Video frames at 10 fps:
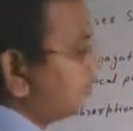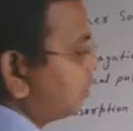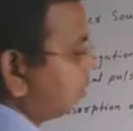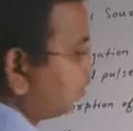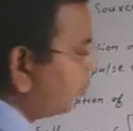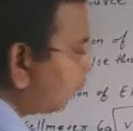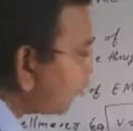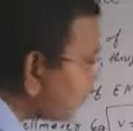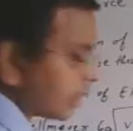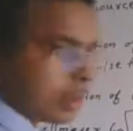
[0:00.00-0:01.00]
some
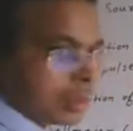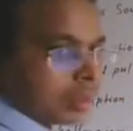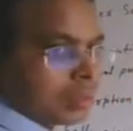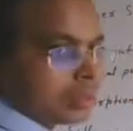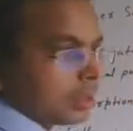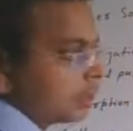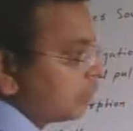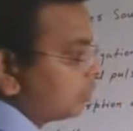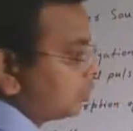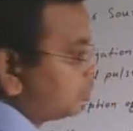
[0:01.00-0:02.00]
wavelength.
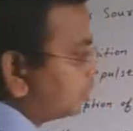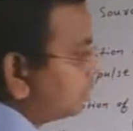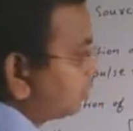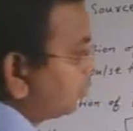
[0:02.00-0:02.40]
So